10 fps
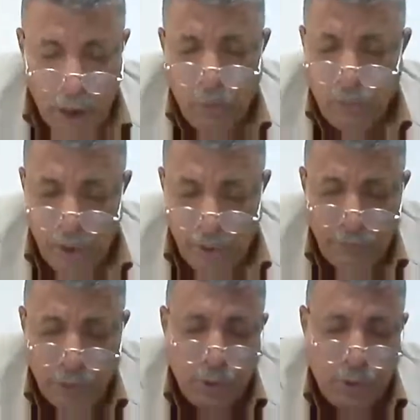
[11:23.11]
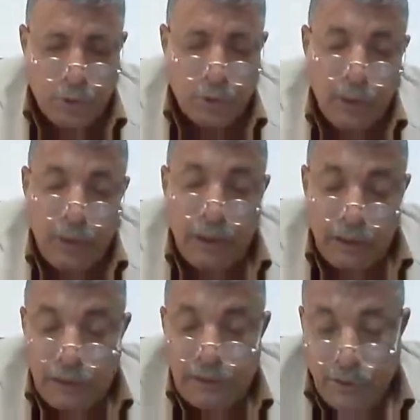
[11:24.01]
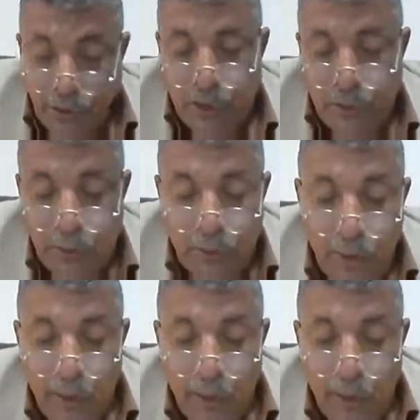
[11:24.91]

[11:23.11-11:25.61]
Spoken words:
How far influential culture is